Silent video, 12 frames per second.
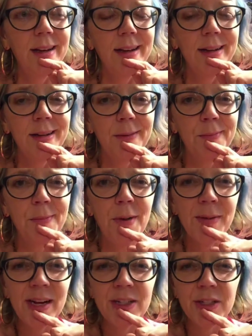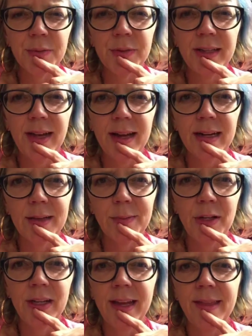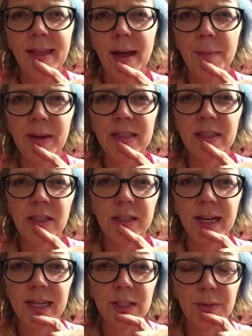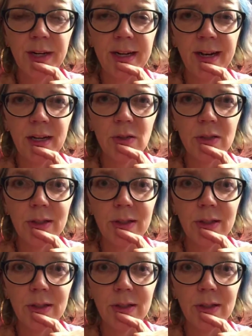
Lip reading: I'm not sure really how to communicate that best to you guys right now.